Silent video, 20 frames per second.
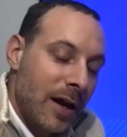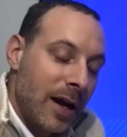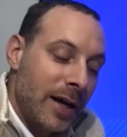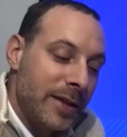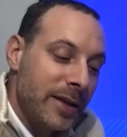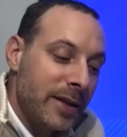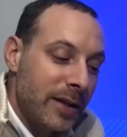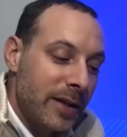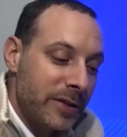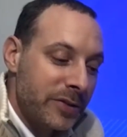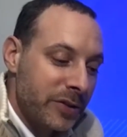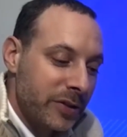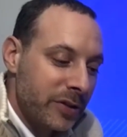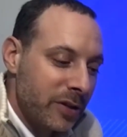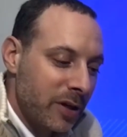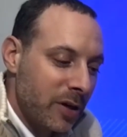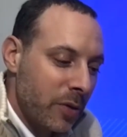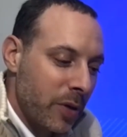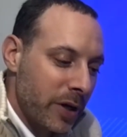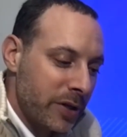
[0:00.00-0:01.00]
I think that's a
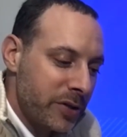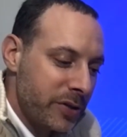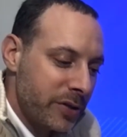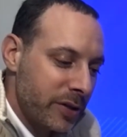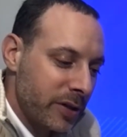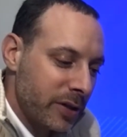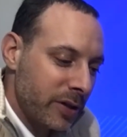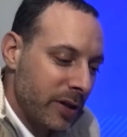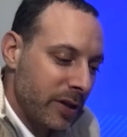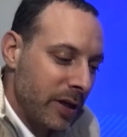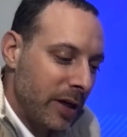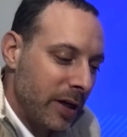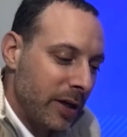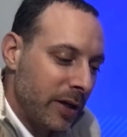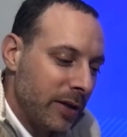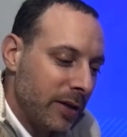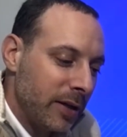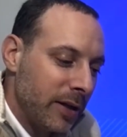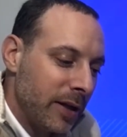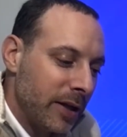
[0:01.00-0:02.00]
good question.
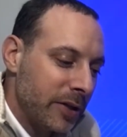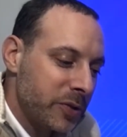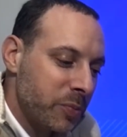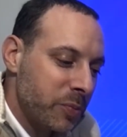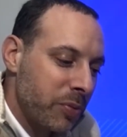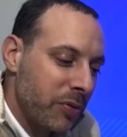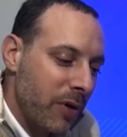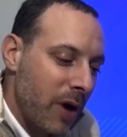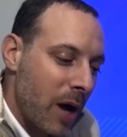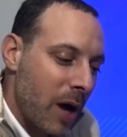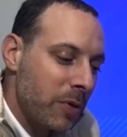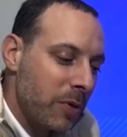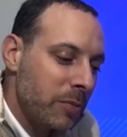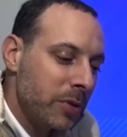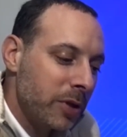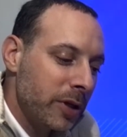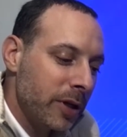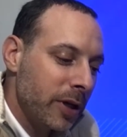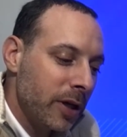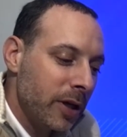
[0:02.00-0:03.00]
And that's
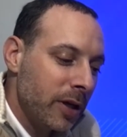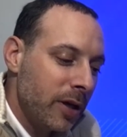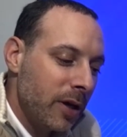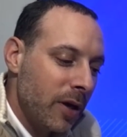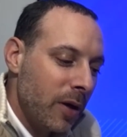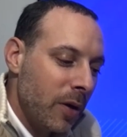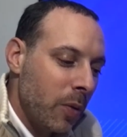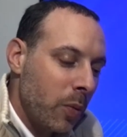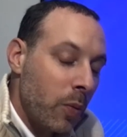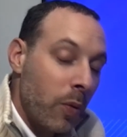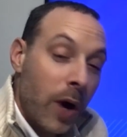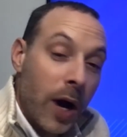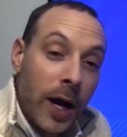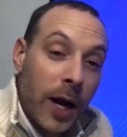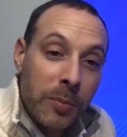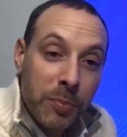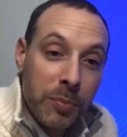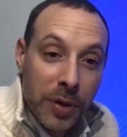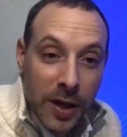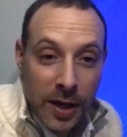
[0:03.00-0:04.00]
probably why
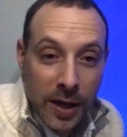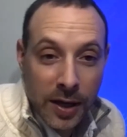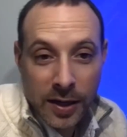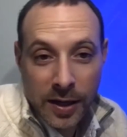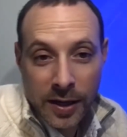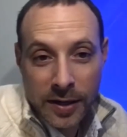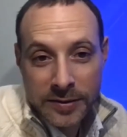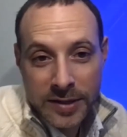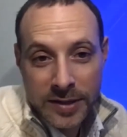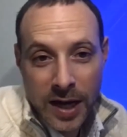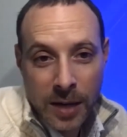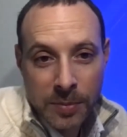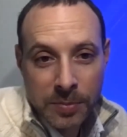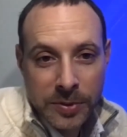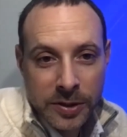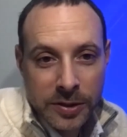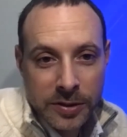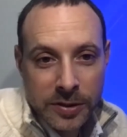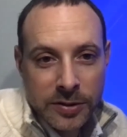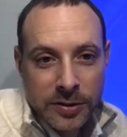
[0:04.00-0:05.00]
Penn has
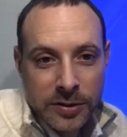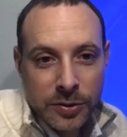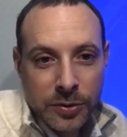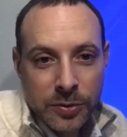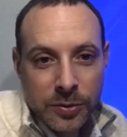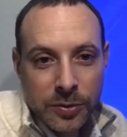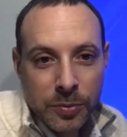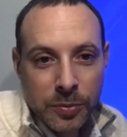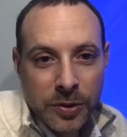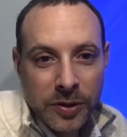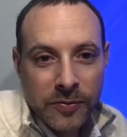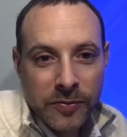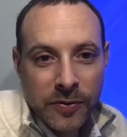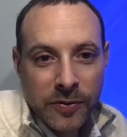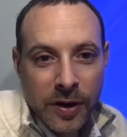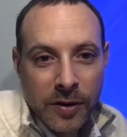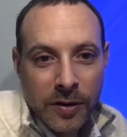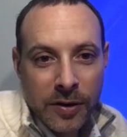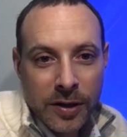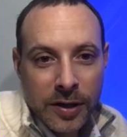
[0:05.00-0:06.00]
opted to be
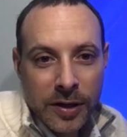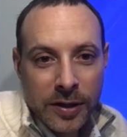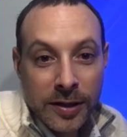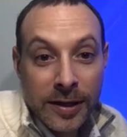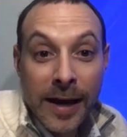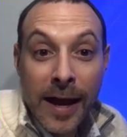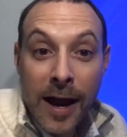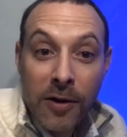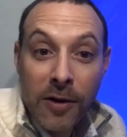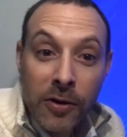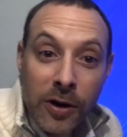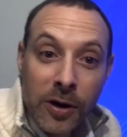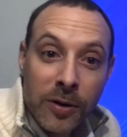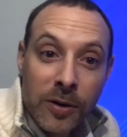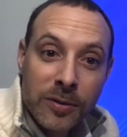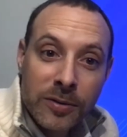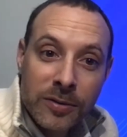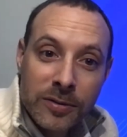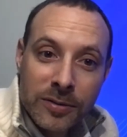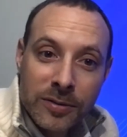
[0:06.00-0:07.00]
very narrow